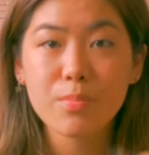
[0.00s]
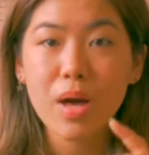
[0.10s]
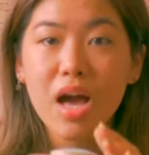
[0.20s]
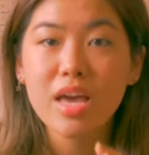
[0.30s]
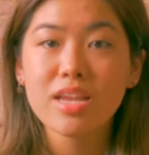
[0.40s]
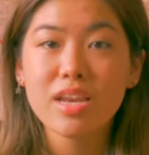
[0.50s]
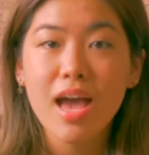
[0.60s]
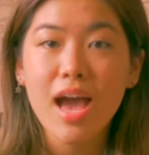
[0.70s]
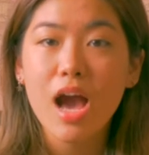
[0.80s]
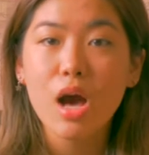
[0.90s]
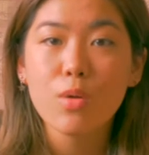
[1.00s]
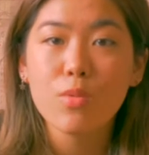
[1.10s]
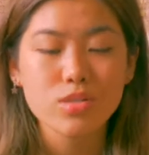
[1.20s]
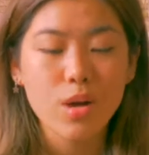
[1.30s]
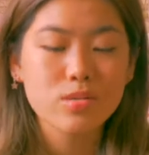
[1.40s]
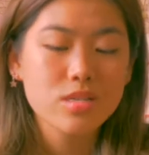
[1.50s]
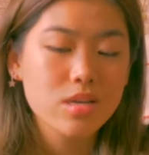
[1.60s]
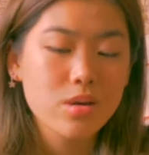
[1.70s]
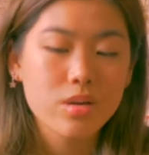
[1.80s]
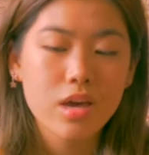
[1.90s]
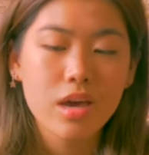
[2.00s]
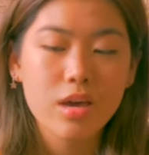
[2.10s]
Buy it now. What? So I was like, okay,